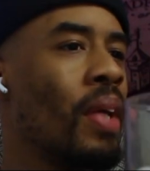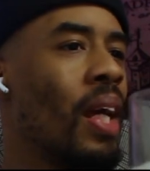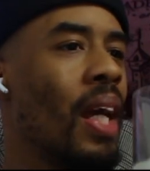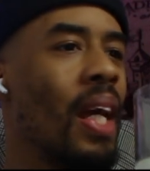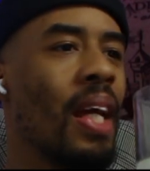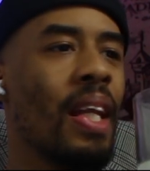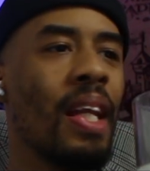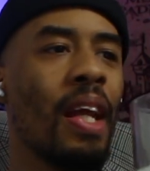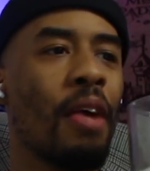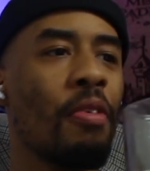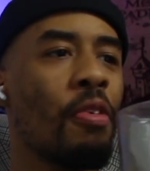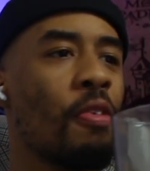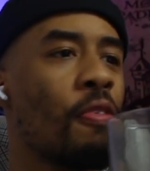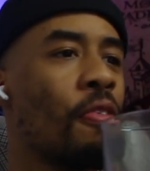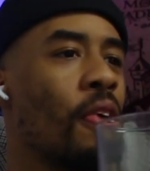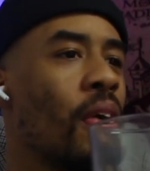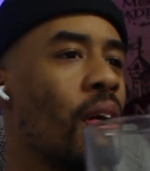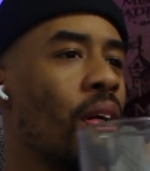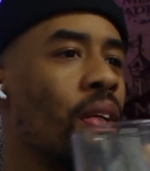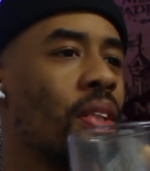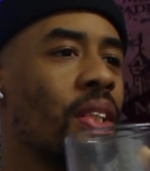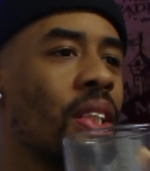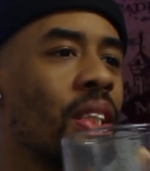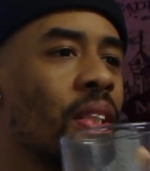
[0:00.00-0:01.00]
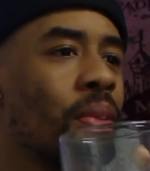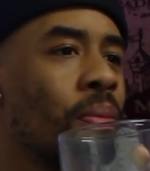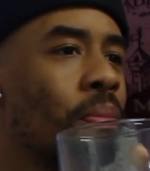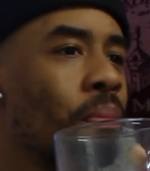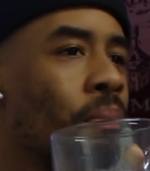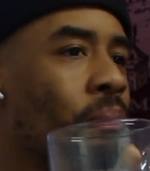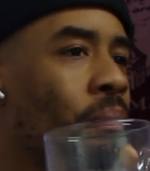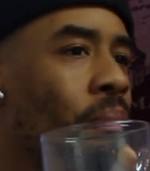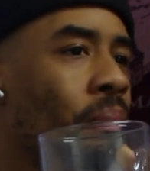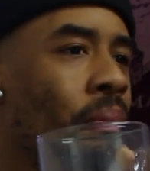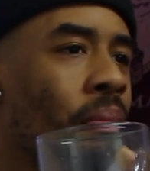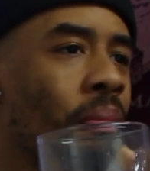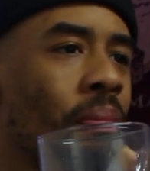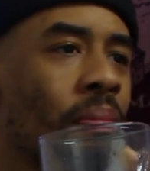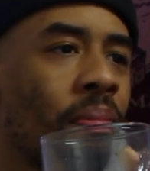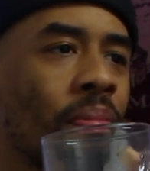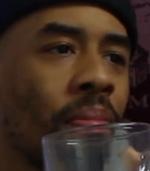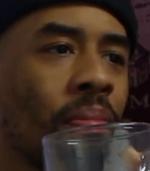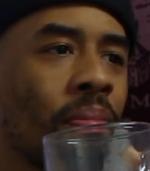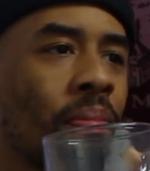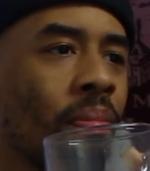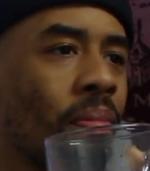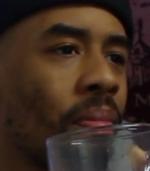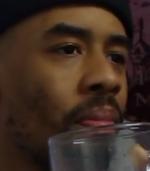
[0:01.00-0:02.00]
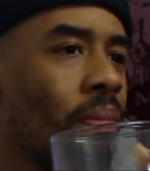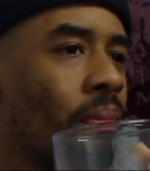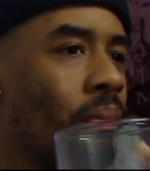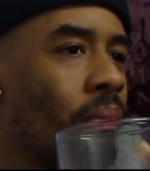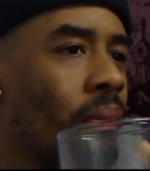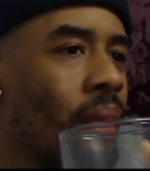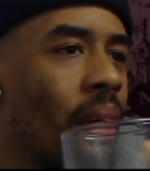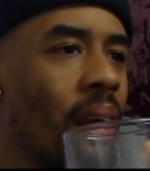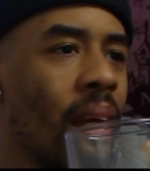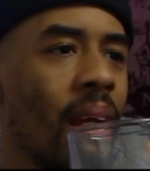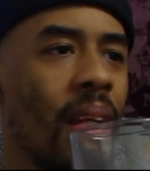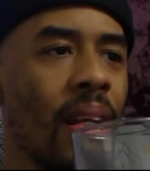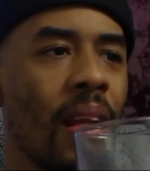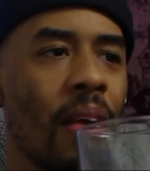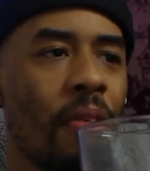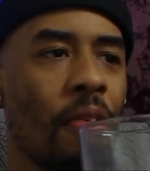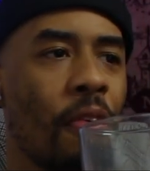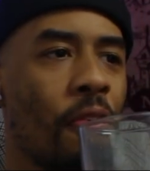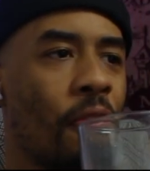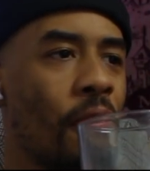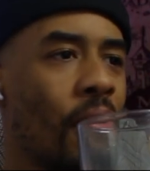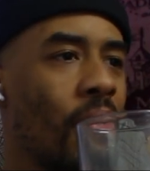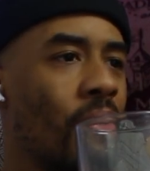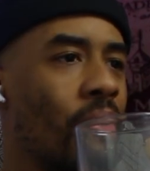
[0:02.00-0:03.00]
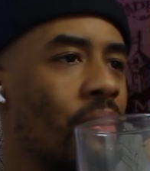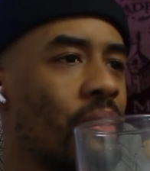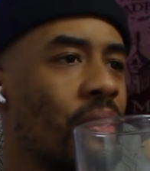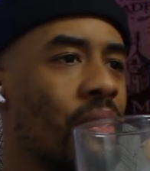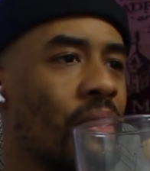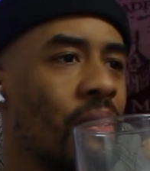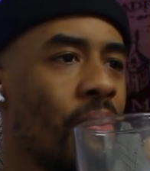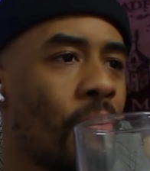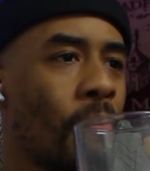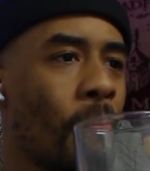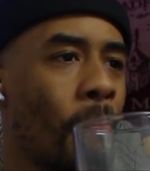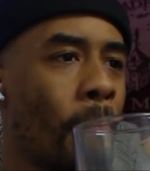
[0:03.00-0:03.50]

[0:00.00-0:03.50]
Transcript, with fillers: It never fails. It never fails.